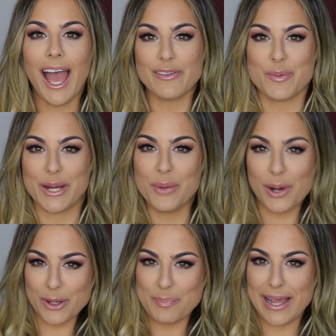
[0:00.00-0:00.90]
Hi everybody,
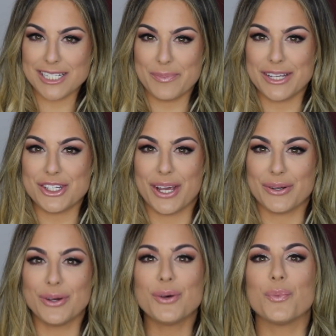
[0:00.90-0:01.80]
welcome back to my
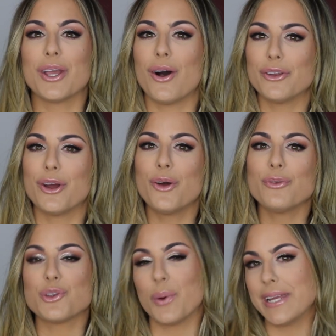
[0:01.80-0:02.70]
channel. We all
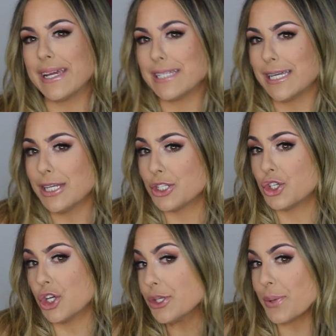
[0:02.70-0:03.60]
know 2018 is
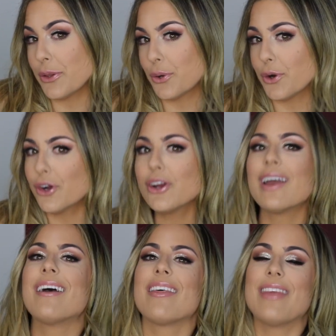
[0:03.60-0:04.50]
just around the corner.
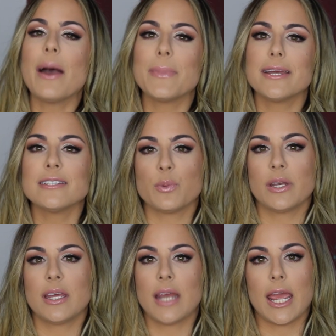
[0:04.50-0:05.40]
That means
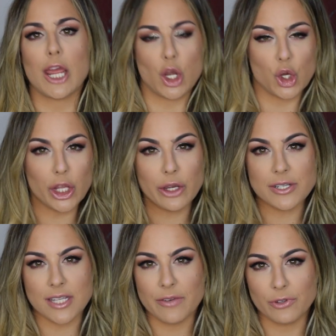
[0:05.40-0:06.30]
we need a New
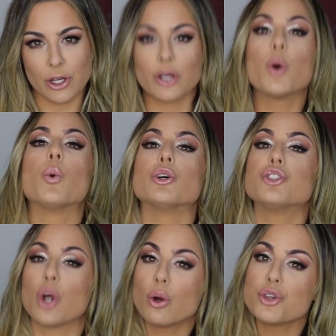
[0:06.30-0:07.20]
Year's Eve look.
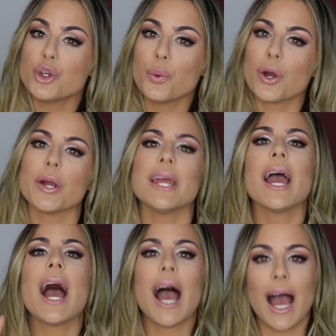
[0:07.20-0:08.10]
Well, don't you
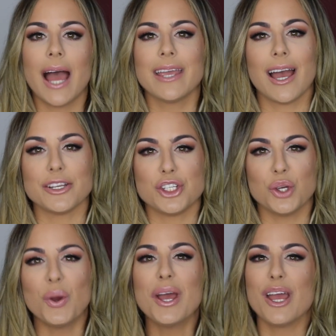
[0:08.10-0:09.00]
worry, I got
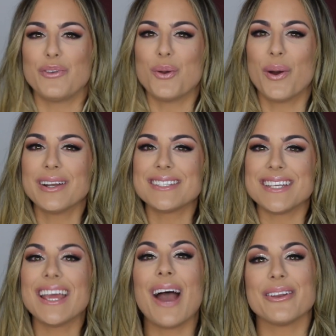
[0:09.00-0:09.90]
you. If you want to
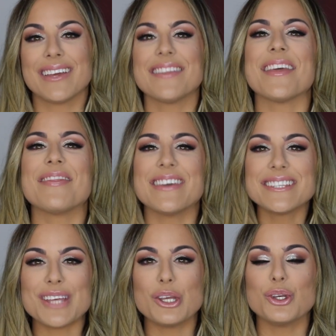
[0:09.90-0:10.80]
see how to get
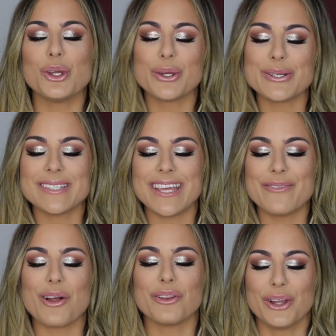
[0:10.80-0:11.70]
this New Year's
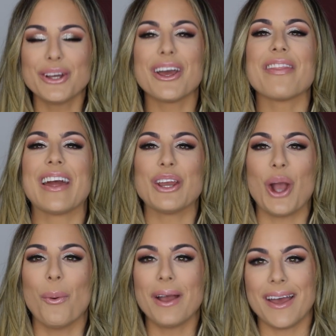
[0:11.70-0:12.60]
Eve look, then
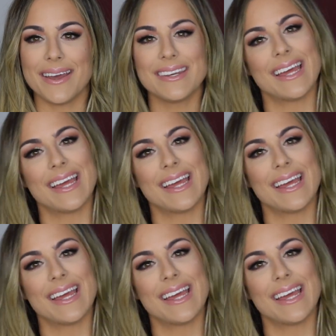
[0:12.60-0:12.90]
go ahead